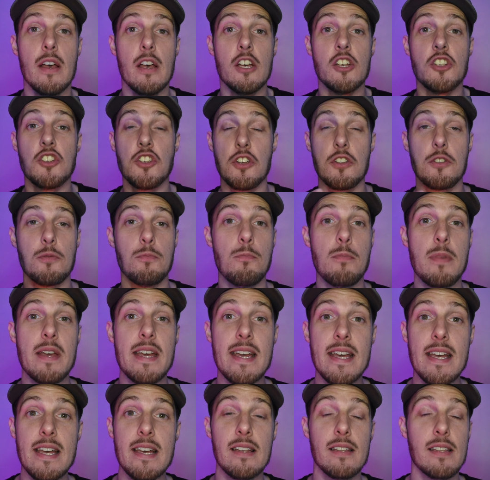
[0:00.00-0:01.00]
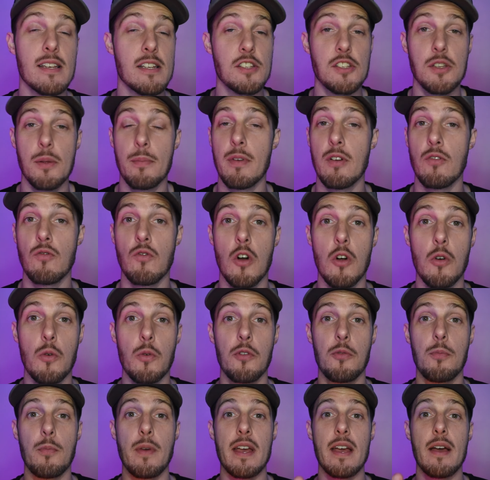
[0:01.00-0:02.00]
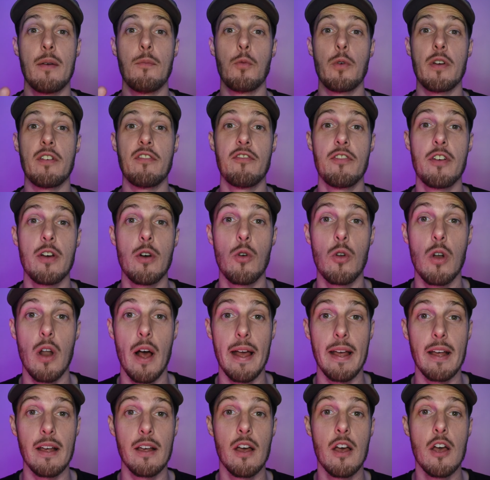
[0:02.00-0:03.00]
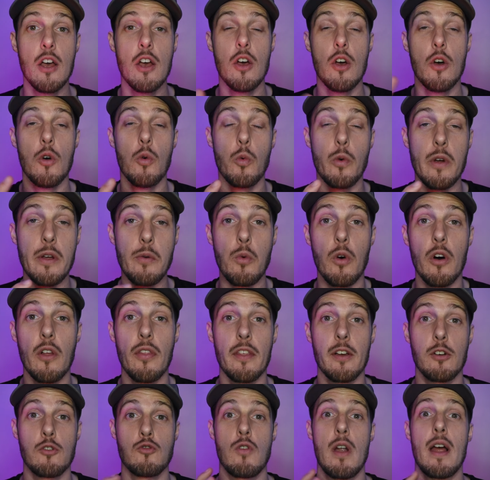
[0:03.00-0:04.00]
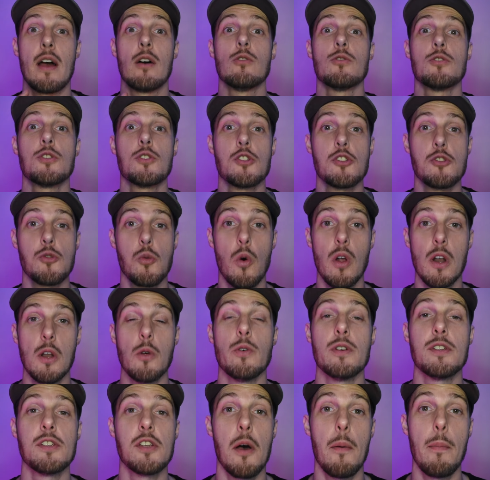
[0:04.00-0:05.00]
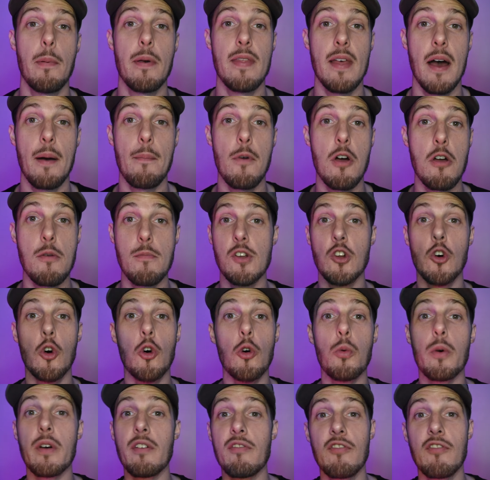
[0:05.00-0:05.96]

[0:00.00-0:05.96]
It's just me, there's something wrong with me and we feel like we want the ground to swallow us up in that moment or we